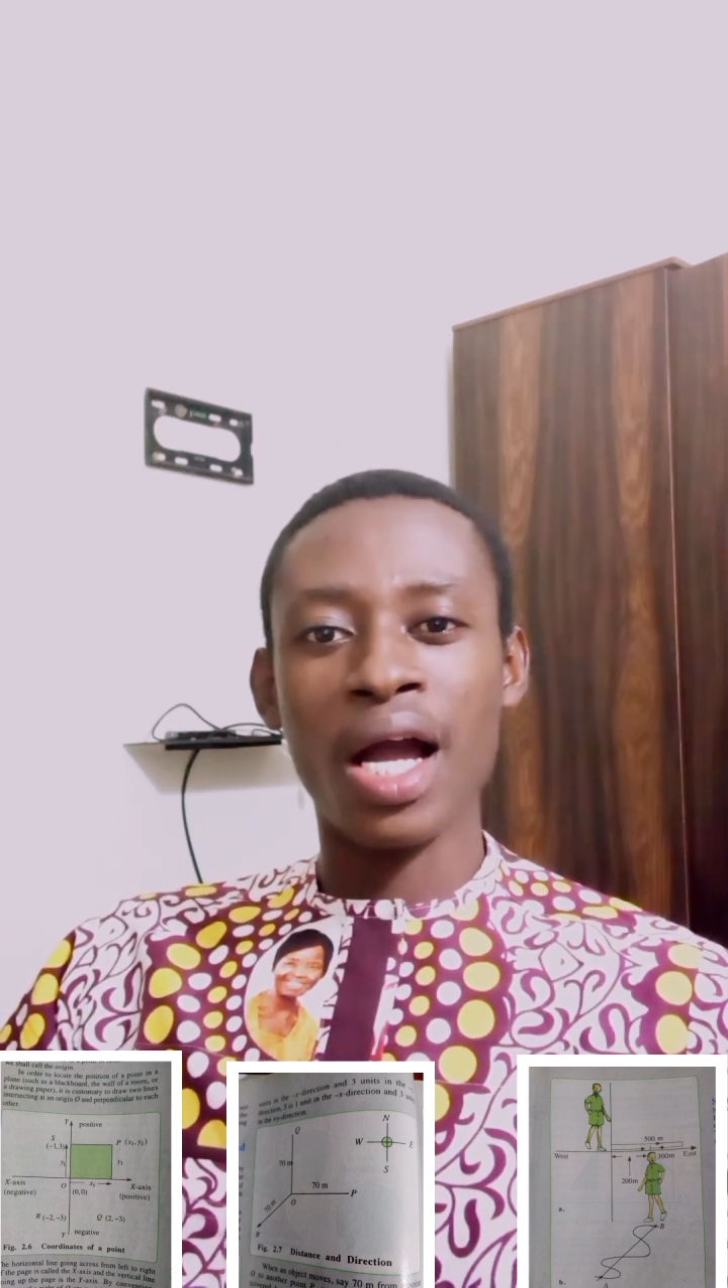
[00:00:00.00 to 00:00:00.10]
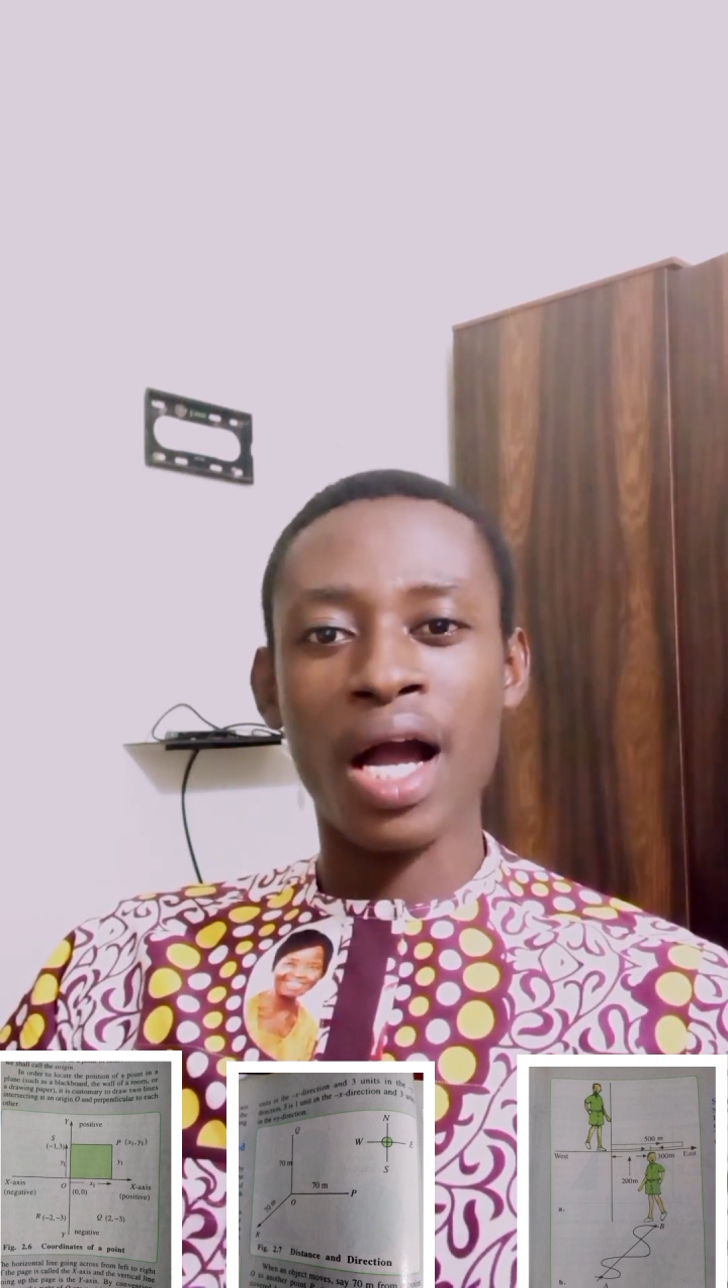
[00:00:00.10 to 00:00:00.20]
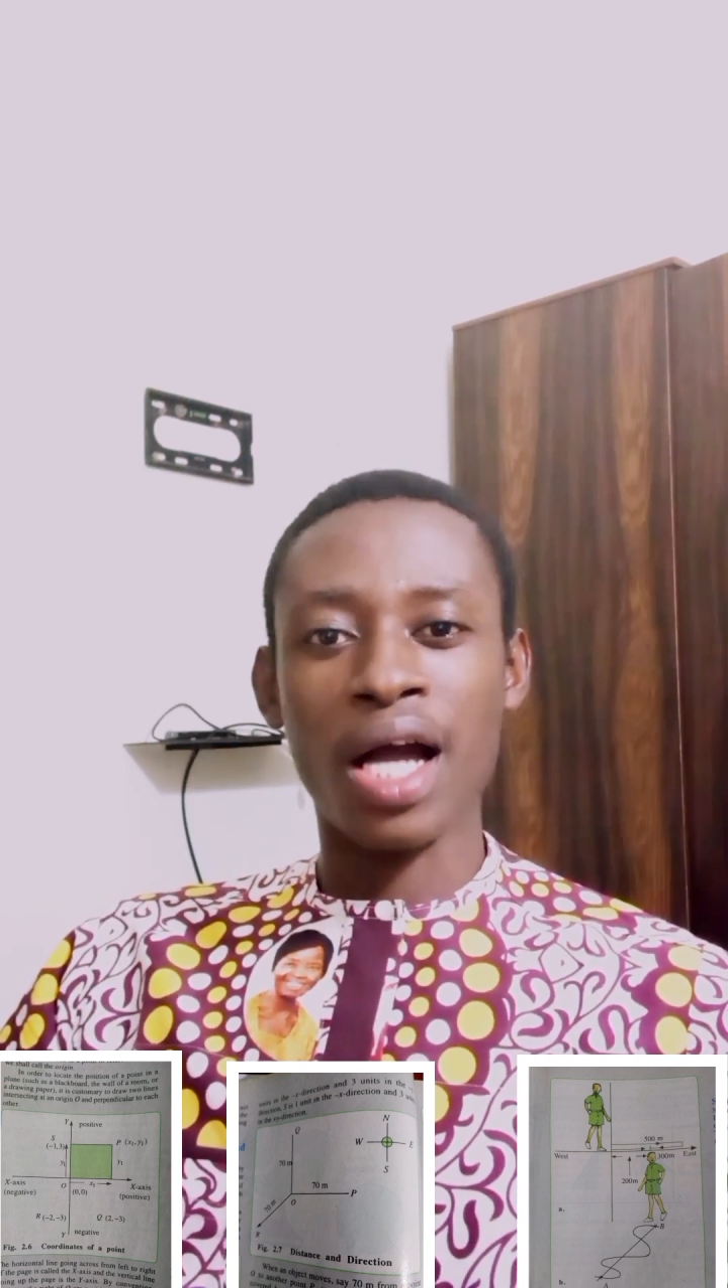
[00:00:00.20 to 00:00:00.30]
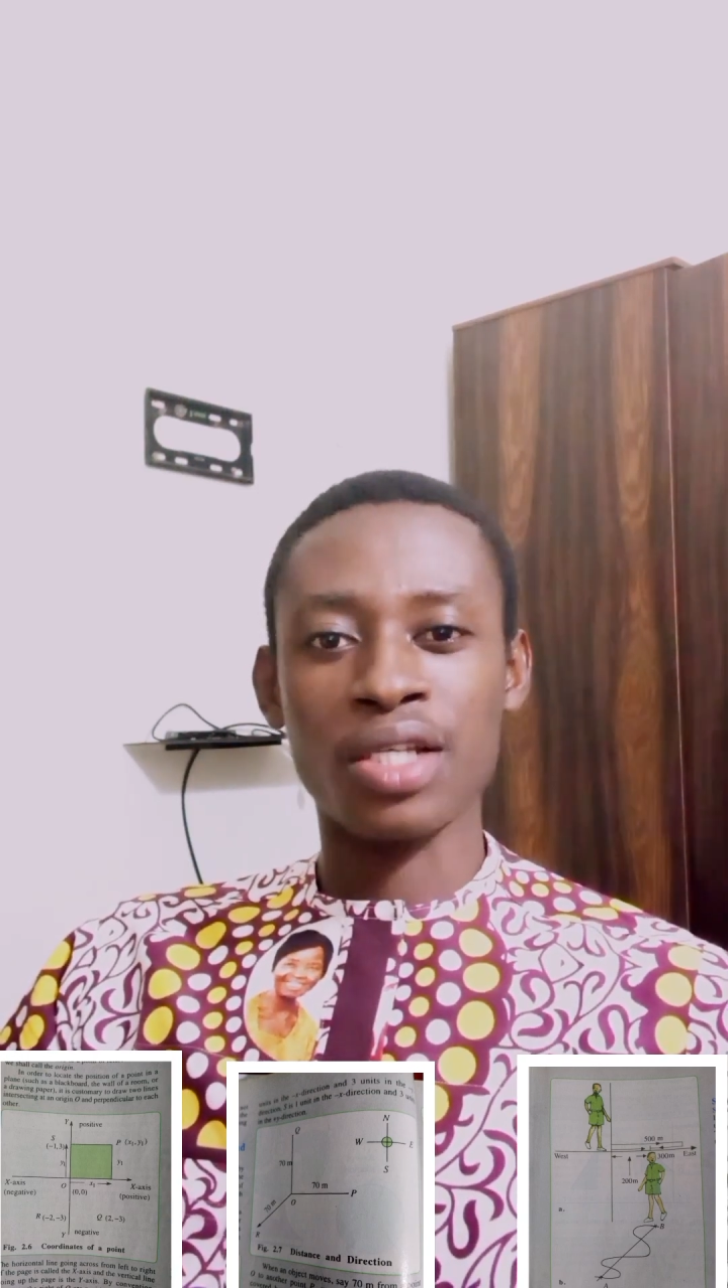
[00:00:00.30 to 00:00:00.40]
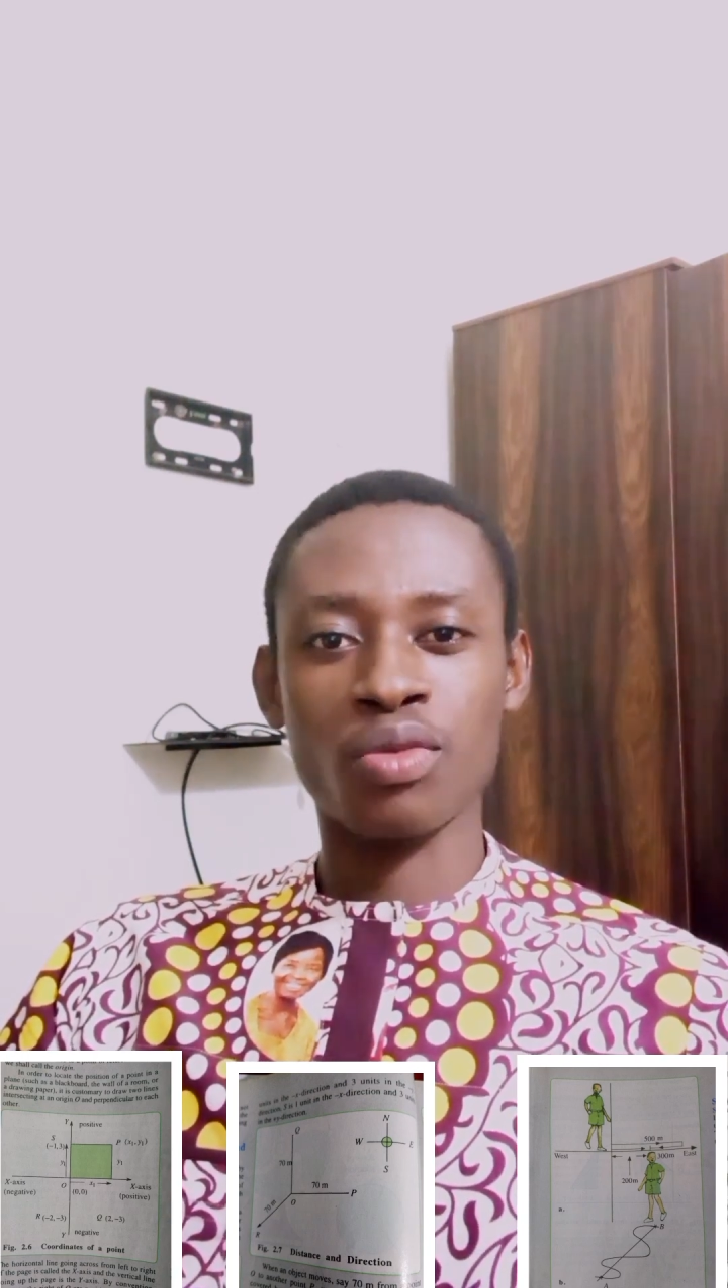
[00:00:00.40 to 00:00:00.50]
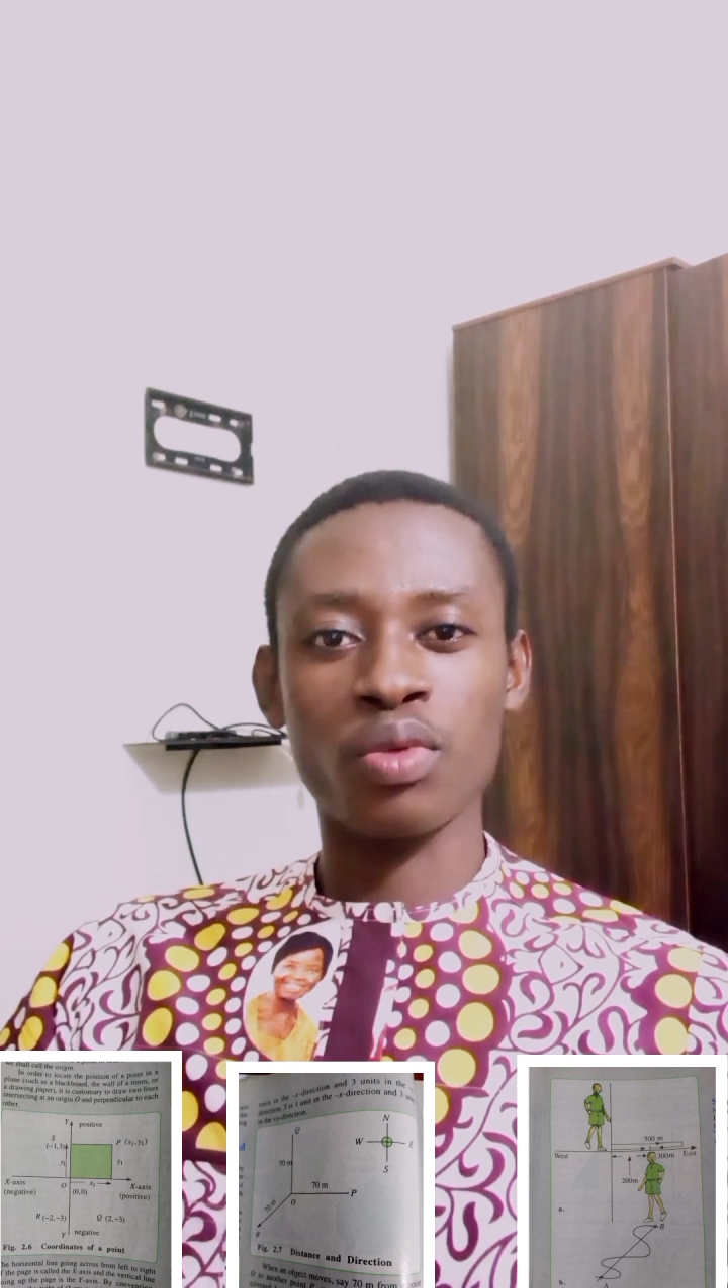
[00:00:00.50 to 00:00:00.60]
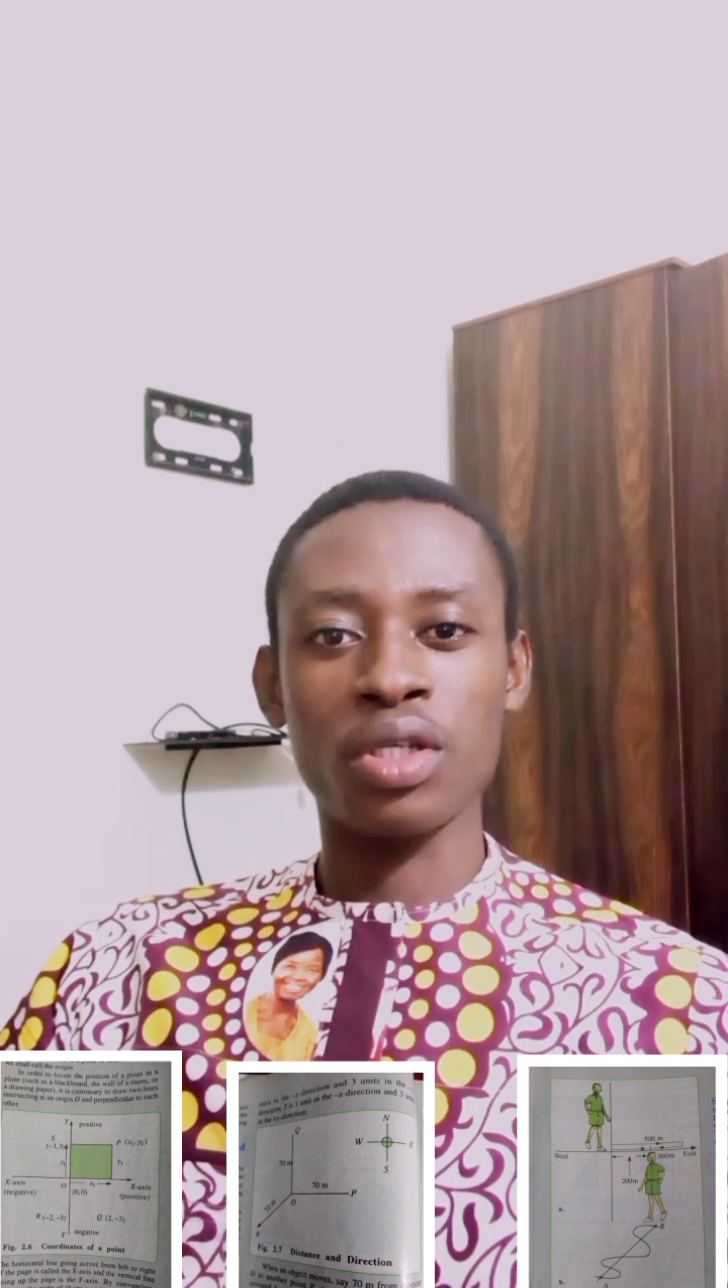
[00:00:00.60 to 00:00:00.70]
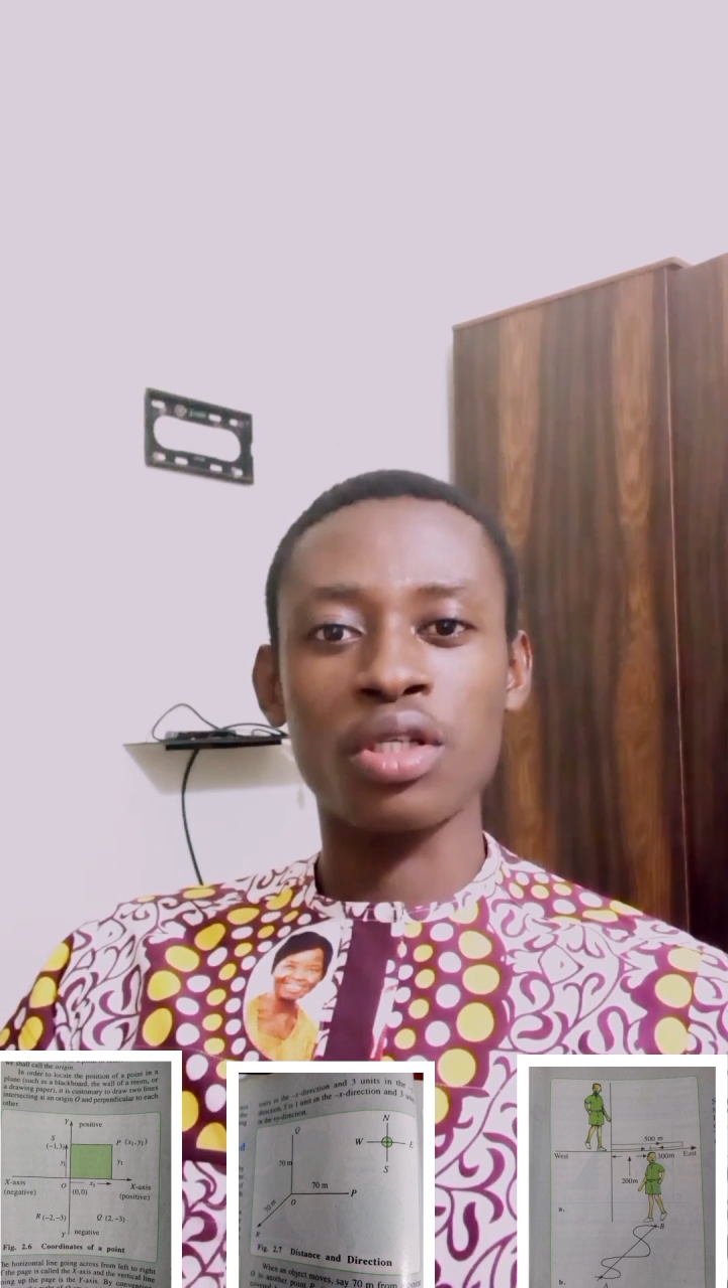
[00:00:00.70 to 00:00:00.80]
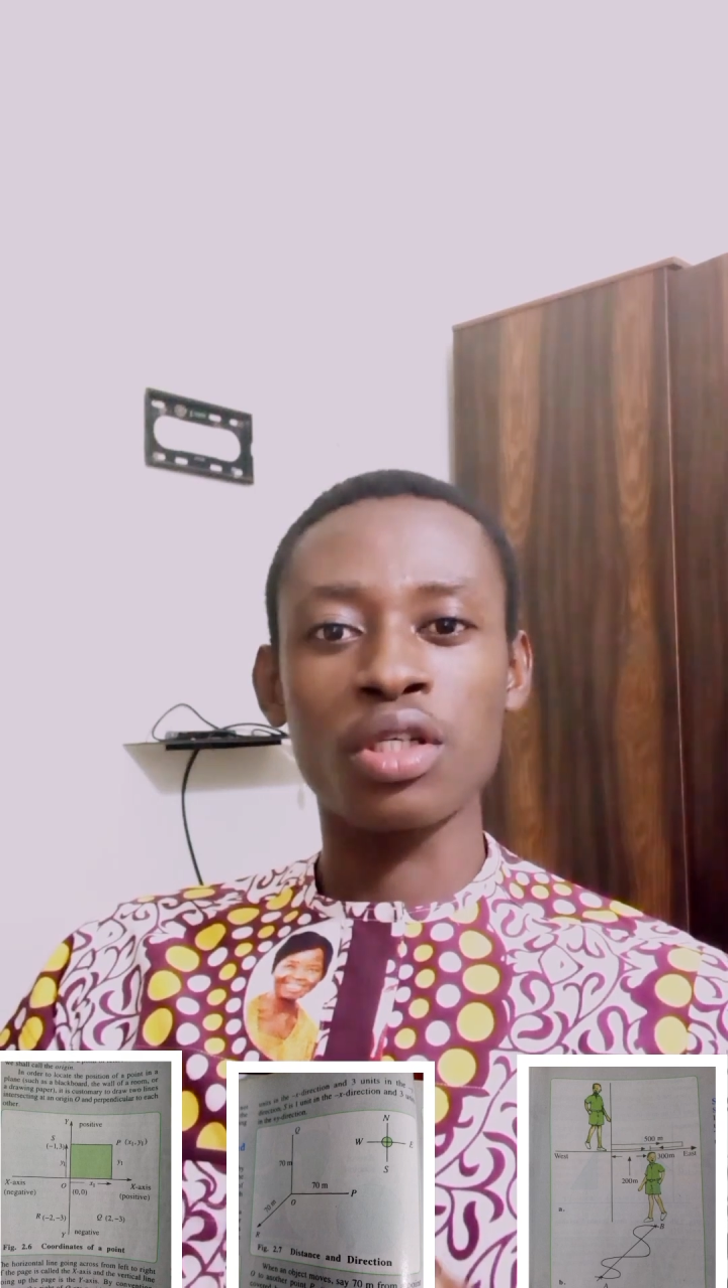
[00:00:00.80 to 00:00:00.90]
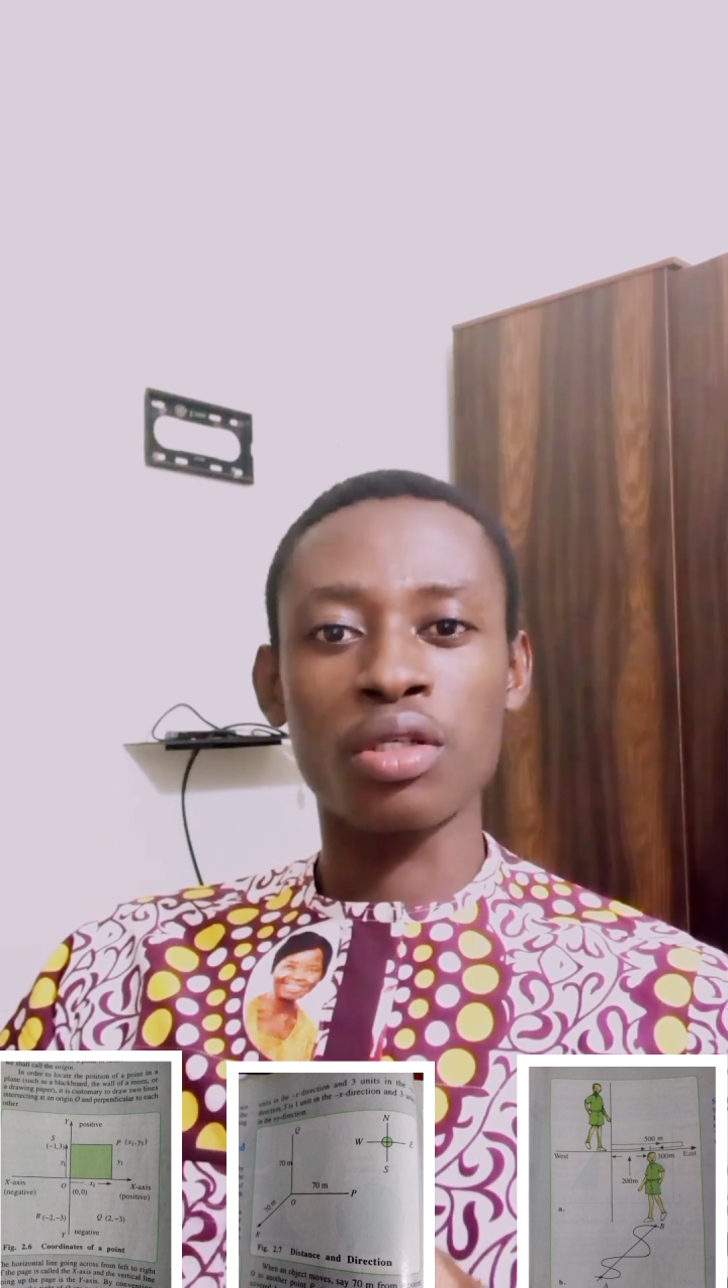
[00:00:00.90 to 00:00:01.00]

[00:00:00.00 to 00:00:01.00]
as we